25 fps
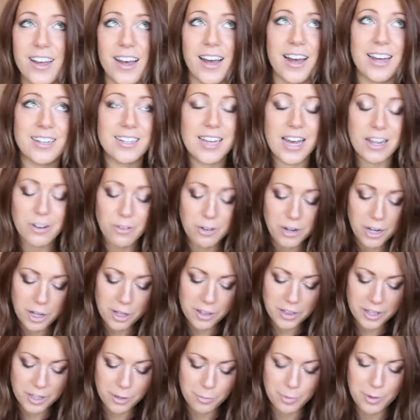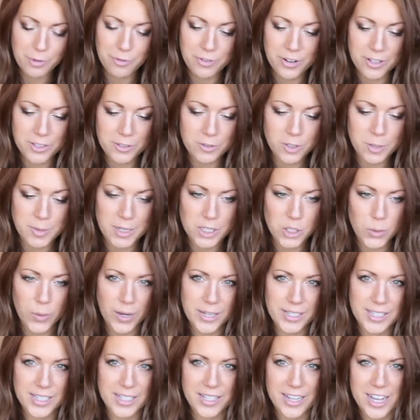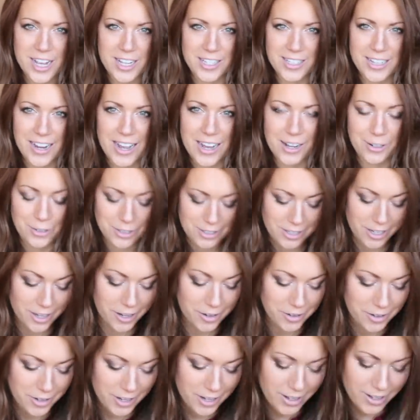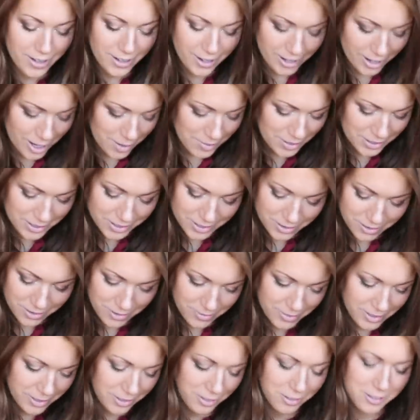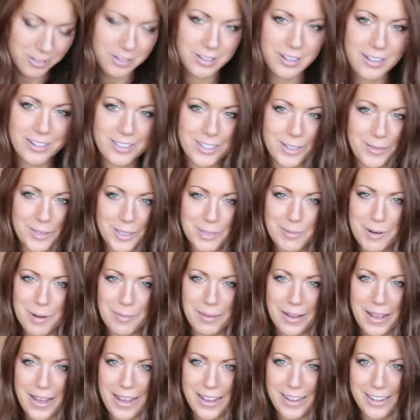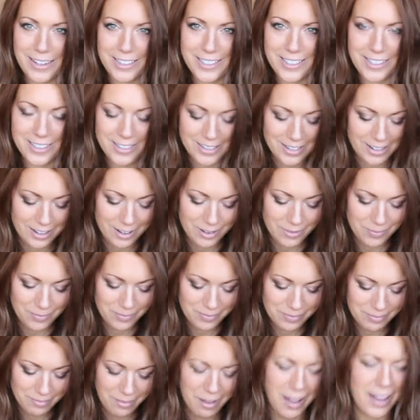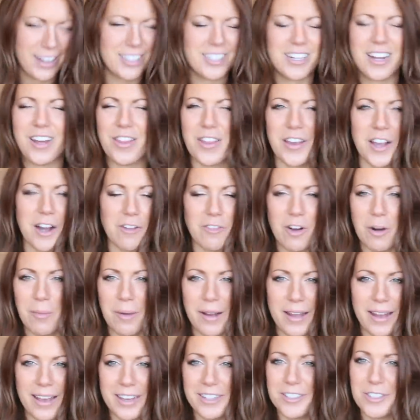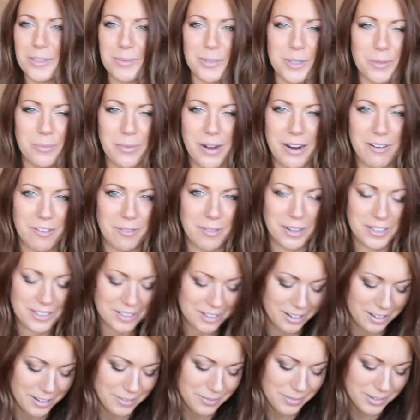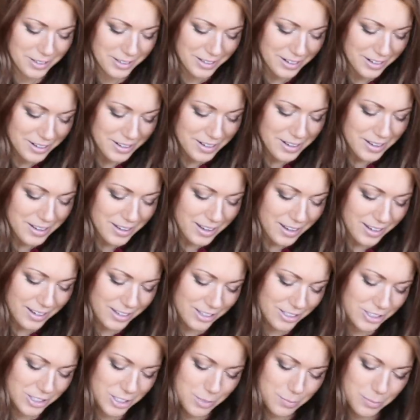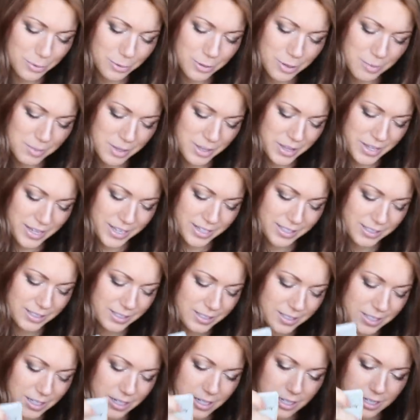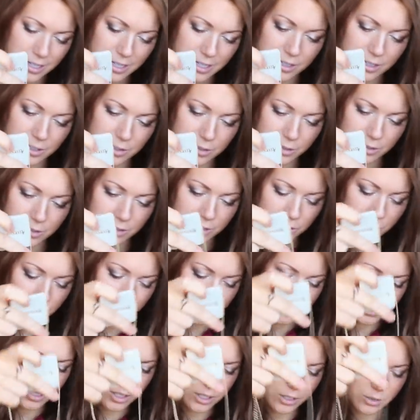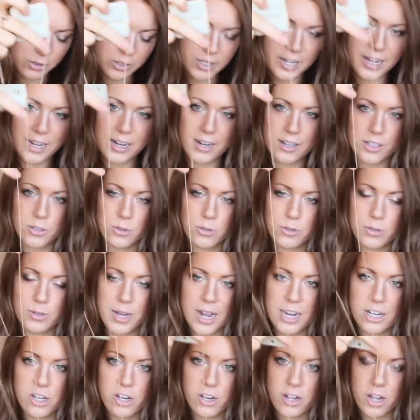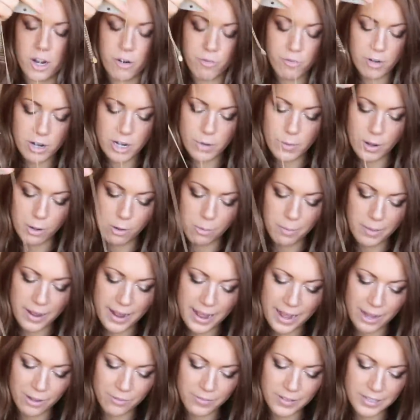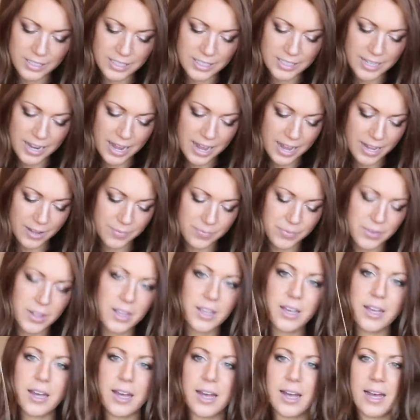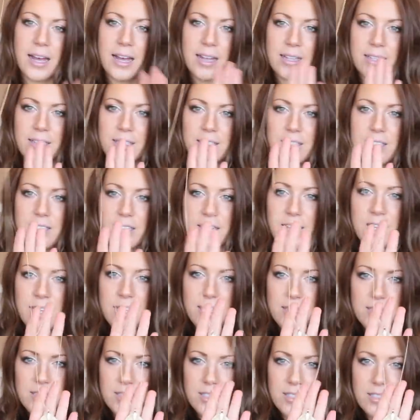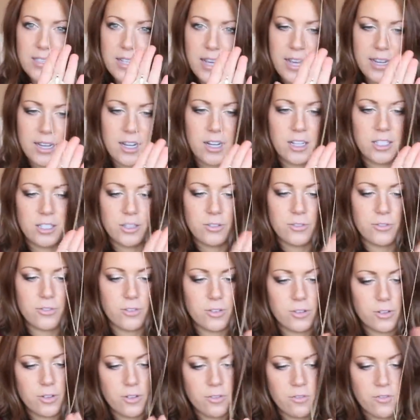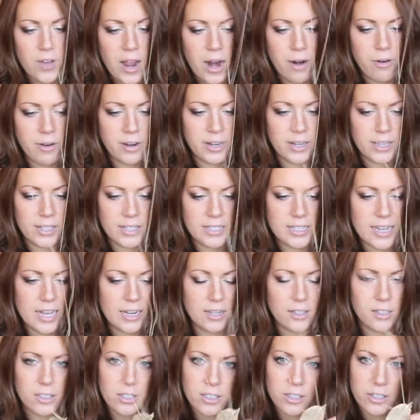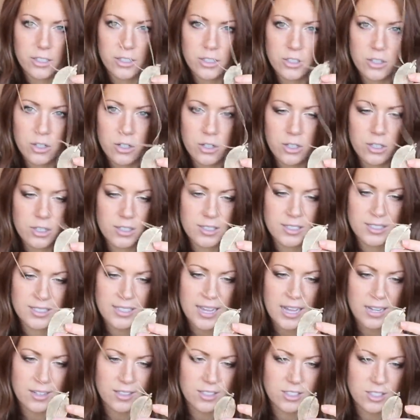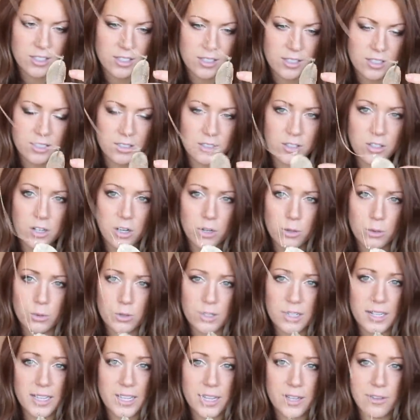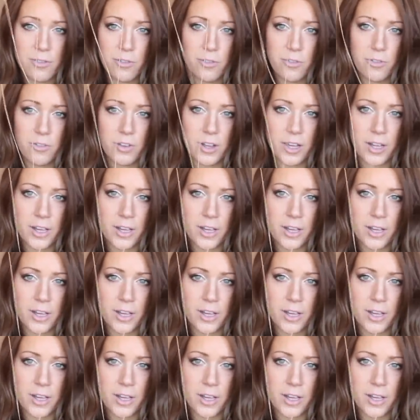And Hannah and I, I think, have been friends for about 20 years now, so I hope that doesn't reveal too much about my age. Um, actually, I think I've got my age up somewhere on my site, but uh, she bought me this gorgeous gold necklace, which would actually go really well with my outfit today. And it's a kind of very delicate skeleton gold leaf.